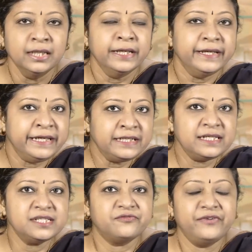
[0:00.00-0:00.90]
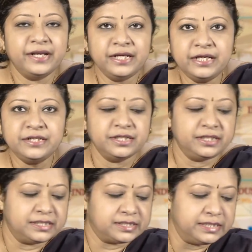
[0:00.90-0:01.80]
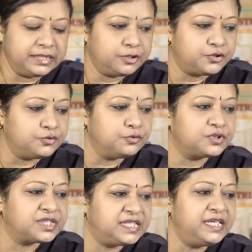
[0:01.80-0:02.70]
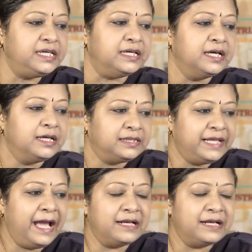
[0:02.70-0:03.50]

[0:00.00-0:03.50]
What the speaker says: It is very interesting to see that